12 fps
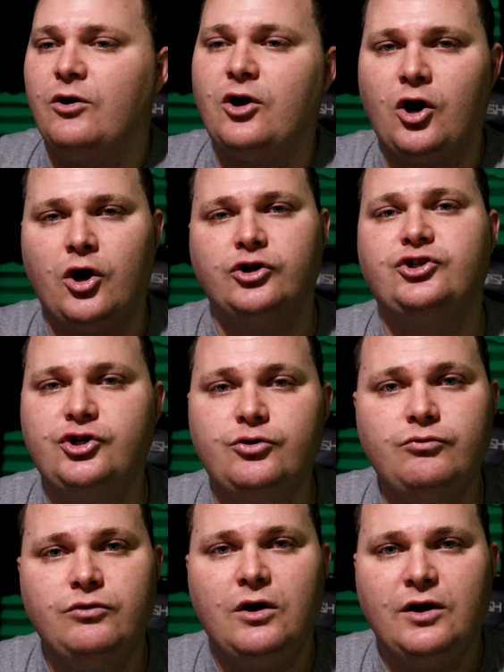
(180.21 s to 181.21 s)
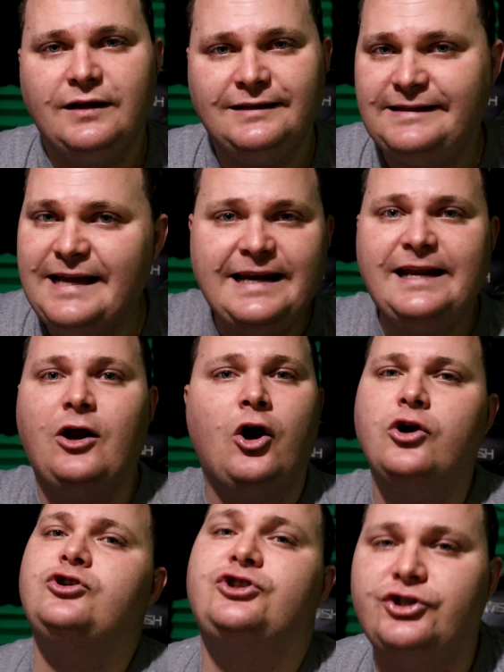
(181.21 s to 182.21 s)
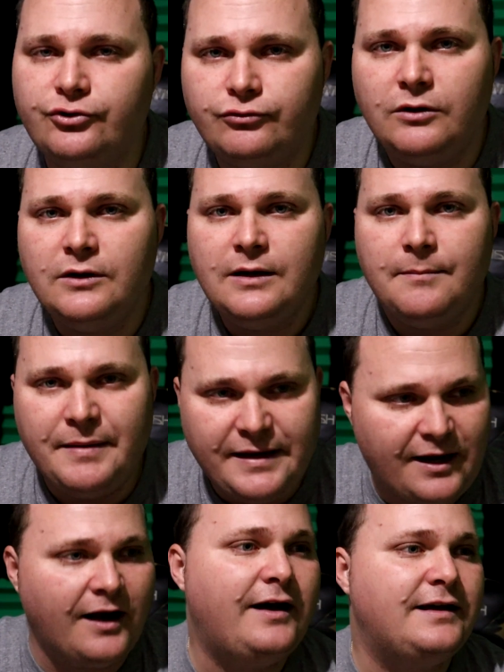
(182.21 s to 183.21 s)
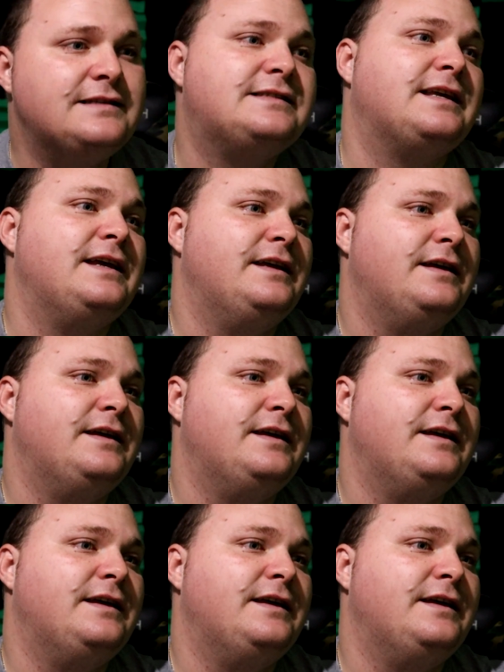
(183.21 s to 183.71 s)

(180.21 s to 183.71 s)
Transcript: would have hurt you didn't hurt you because